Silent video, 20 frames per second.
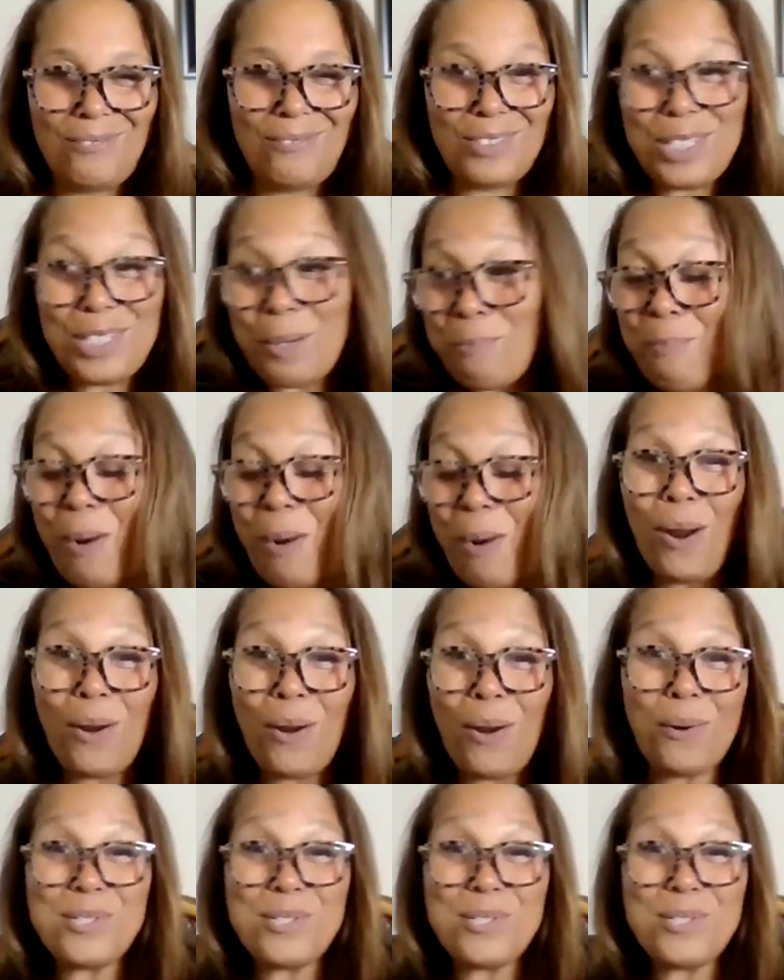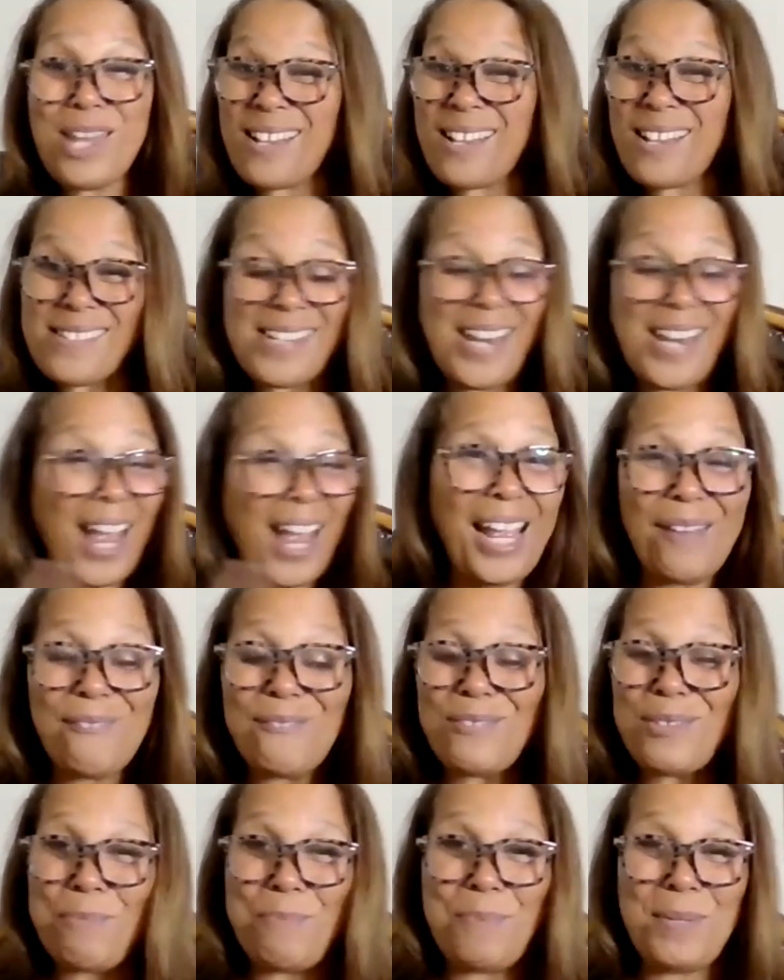Tomorrow does not
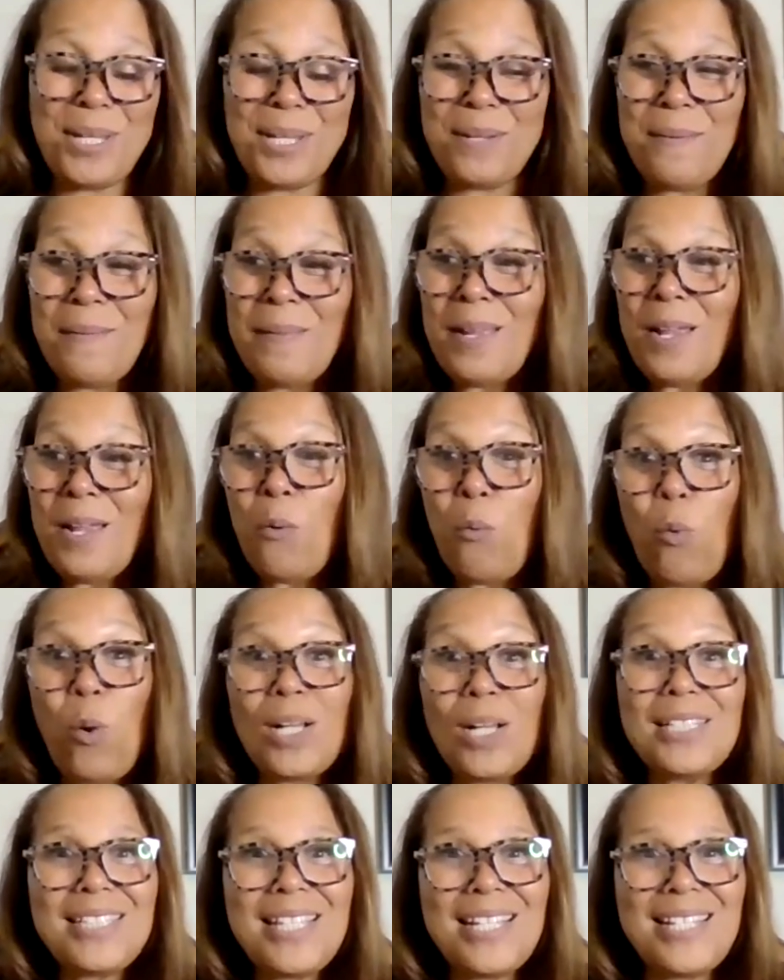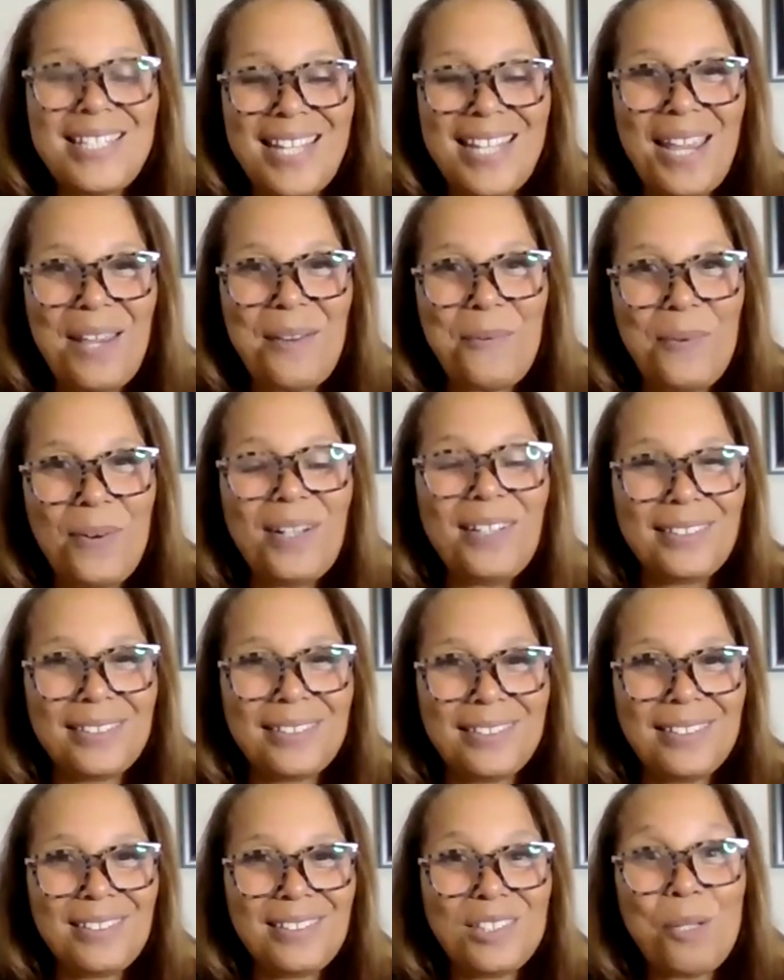have to be what today
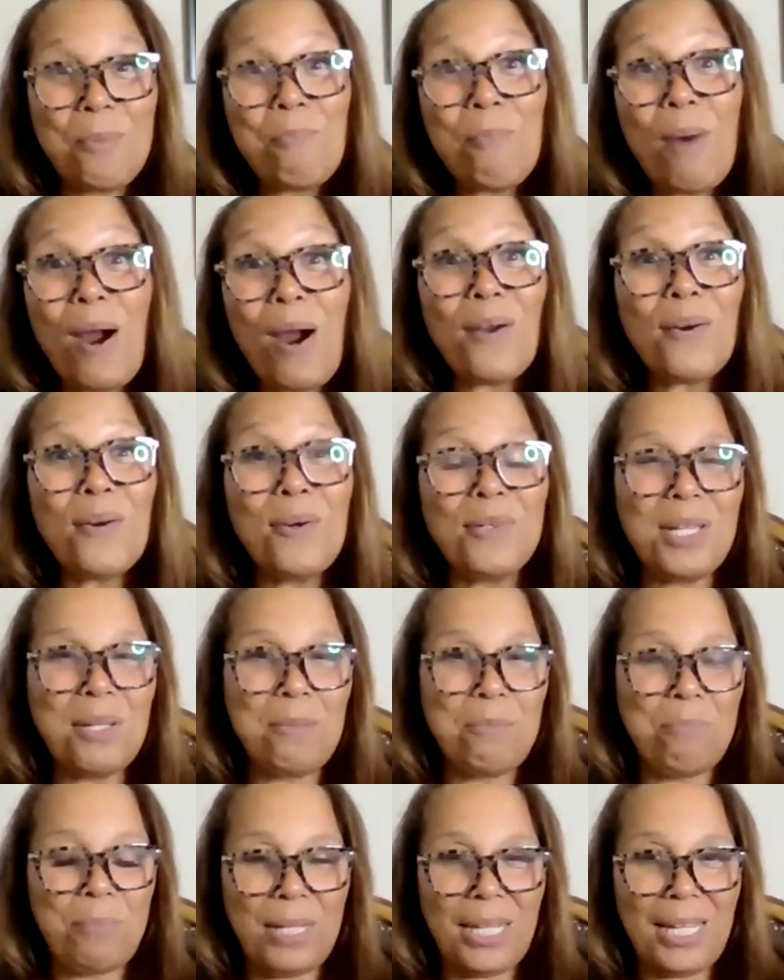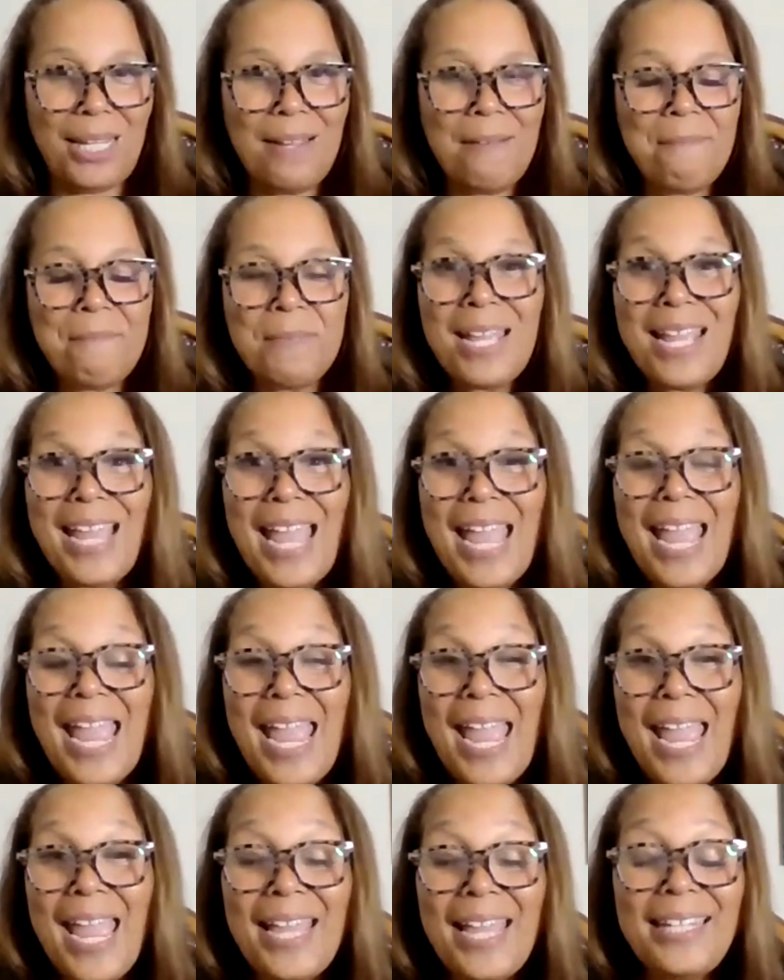was. Tomorrow can be
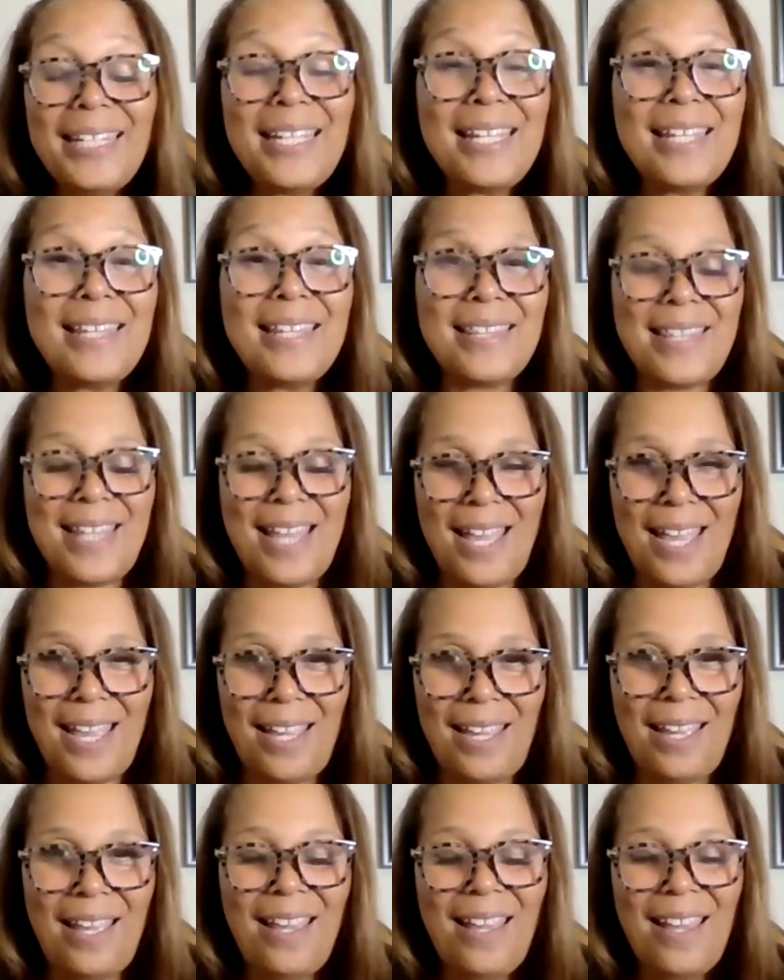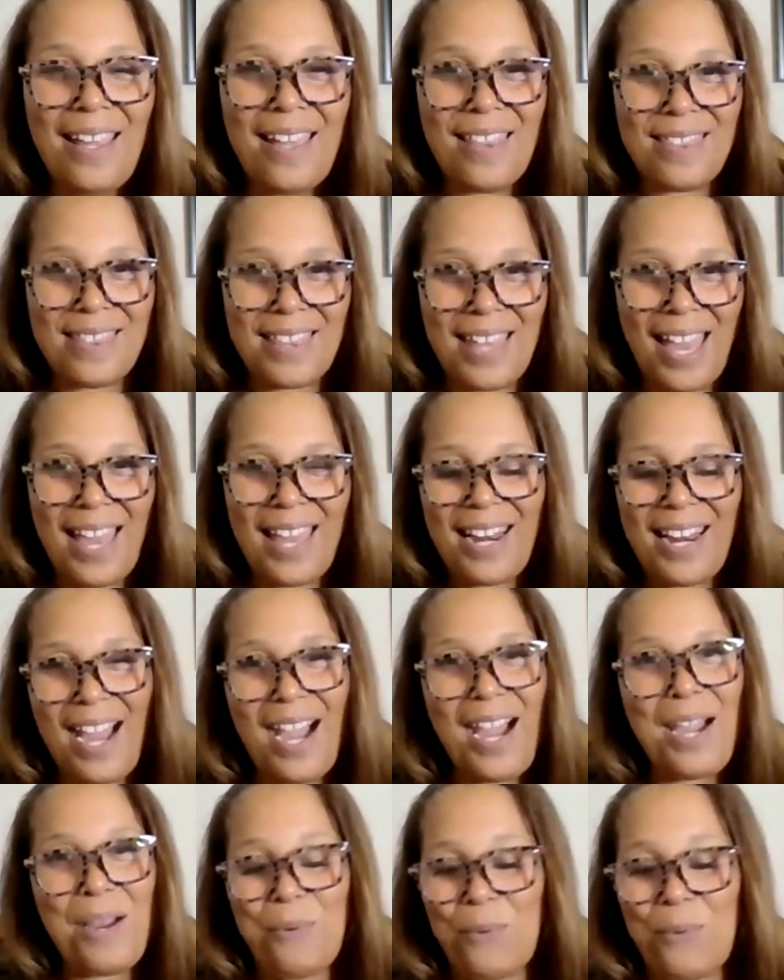anything that
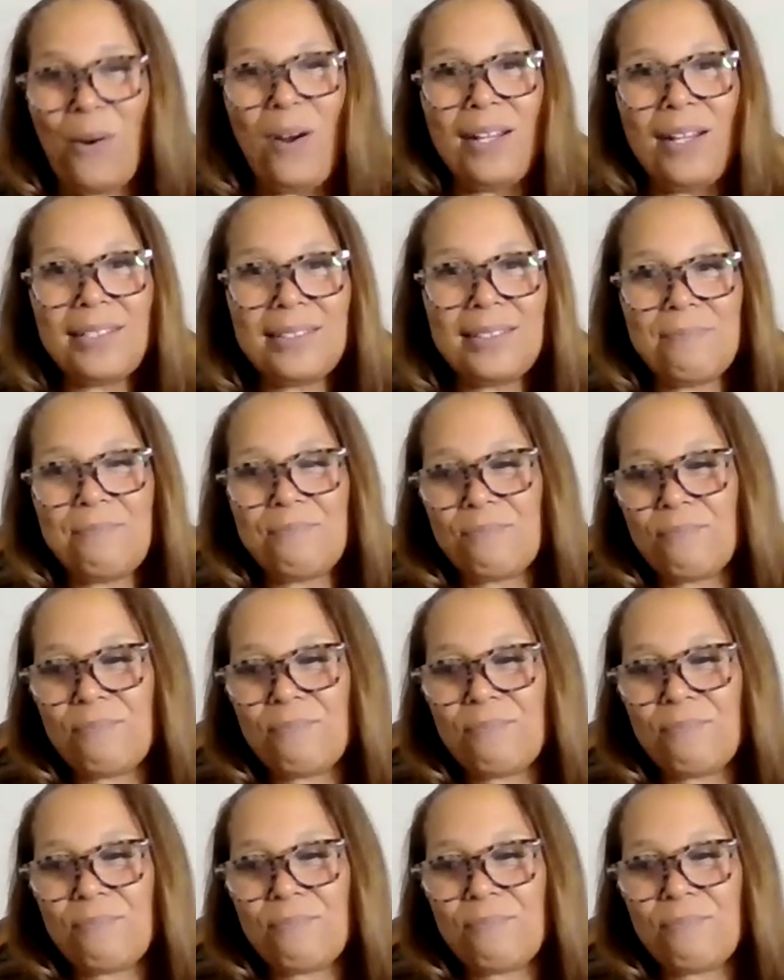I want.